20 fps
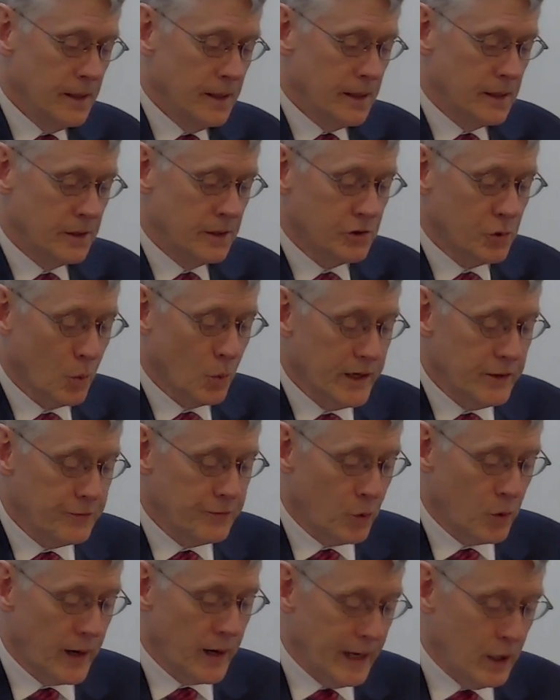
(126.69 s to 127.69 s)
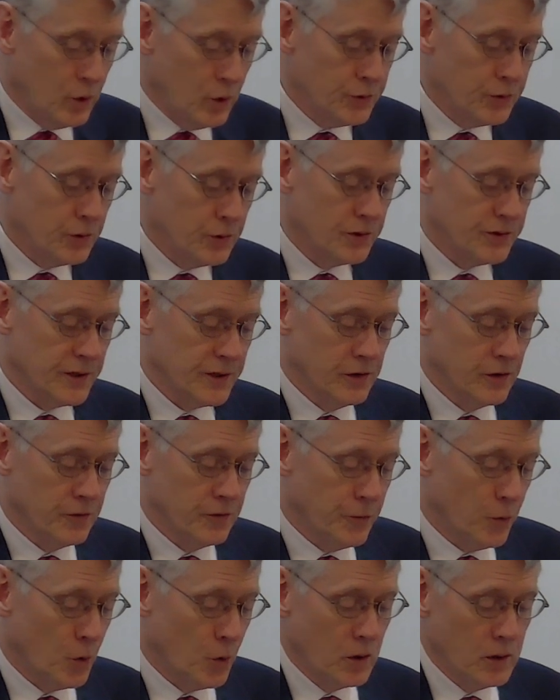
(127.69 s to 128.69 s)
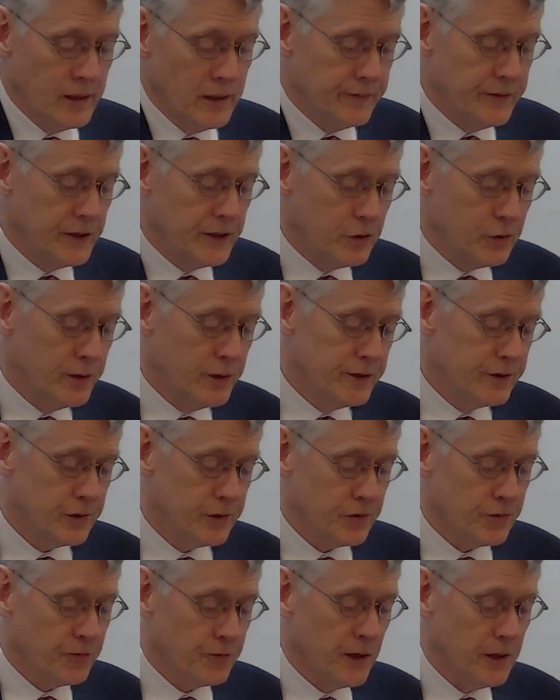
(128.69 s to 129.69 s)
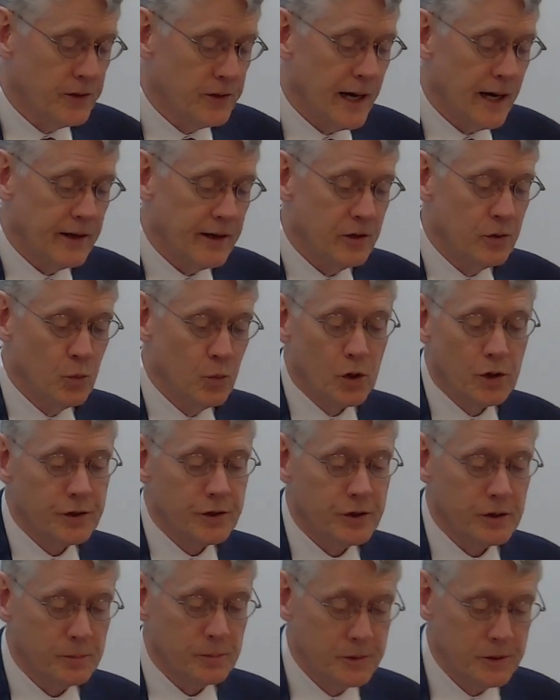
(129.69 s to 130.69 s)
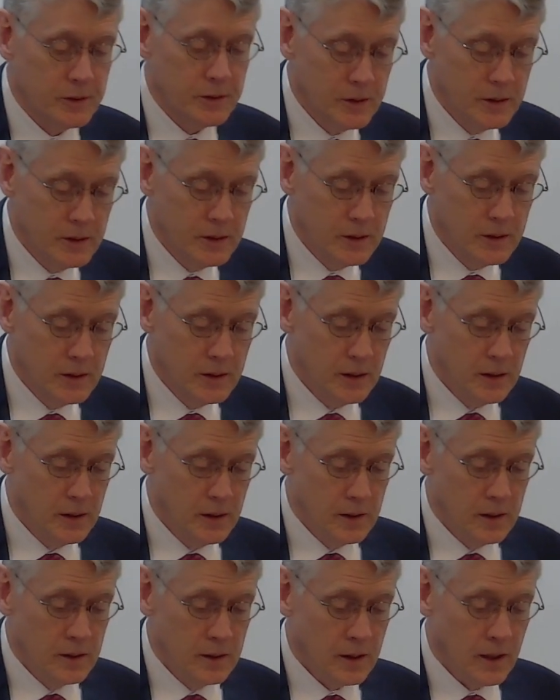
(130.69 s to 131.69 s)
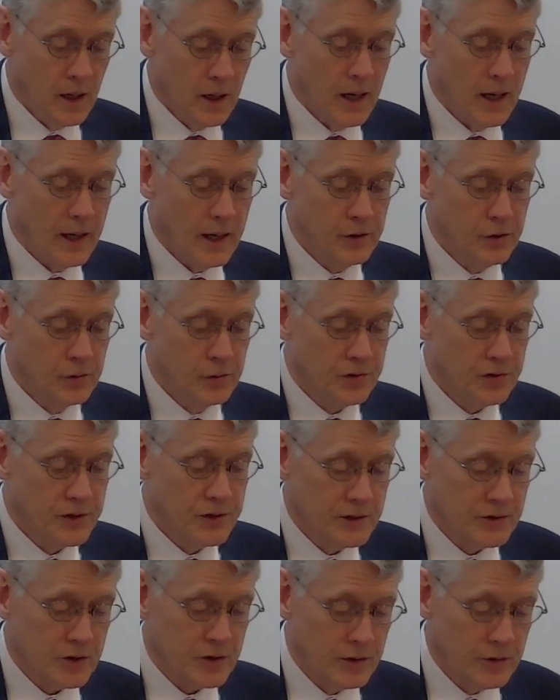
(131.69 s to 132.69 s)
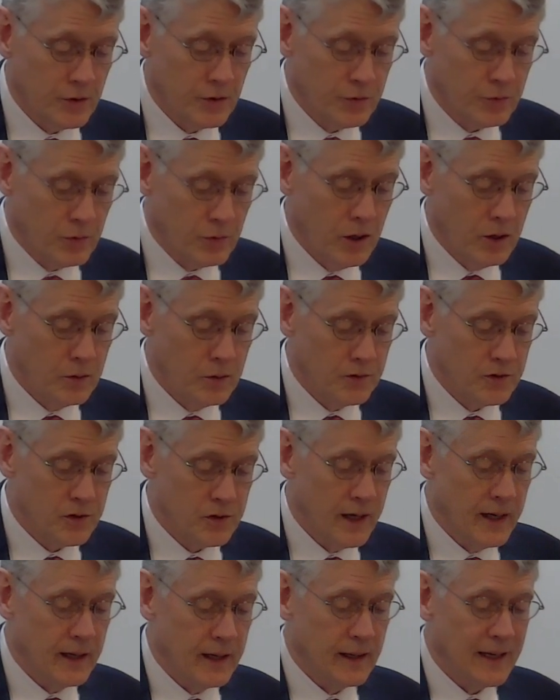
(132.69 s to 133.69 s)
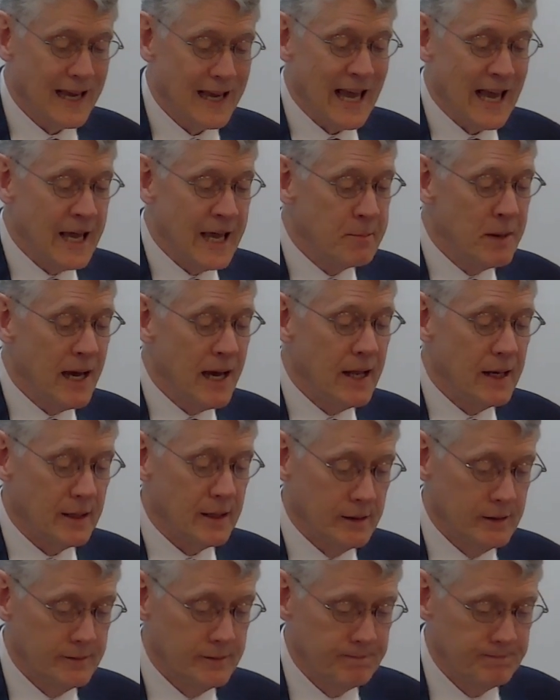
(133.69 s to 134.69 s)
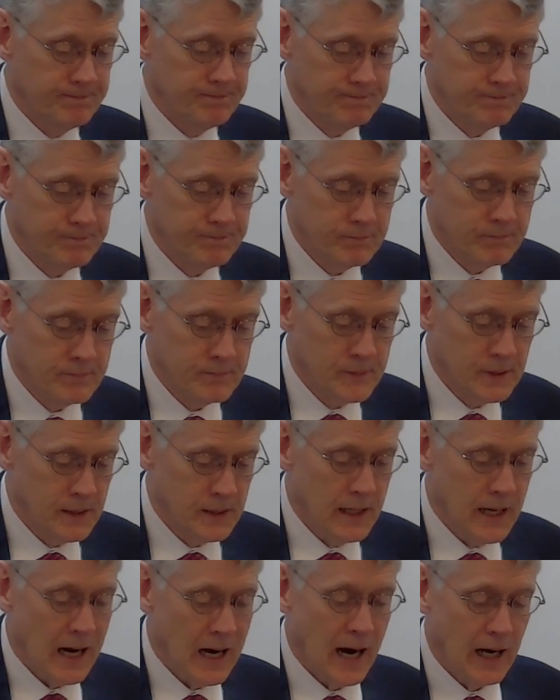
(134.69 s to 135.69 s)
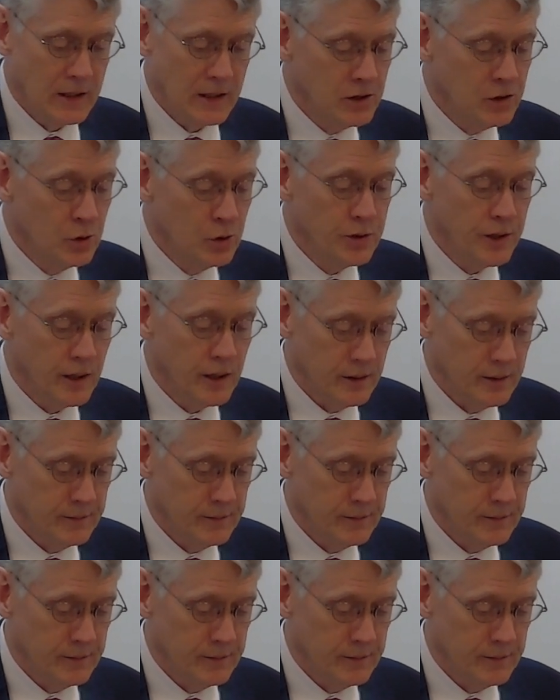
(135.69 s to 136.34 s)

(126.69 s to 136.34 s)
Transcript: And the 24 elders and the four living creatures fell down and worshiped God who sits on the throne, saying, Amen. Hallelujah.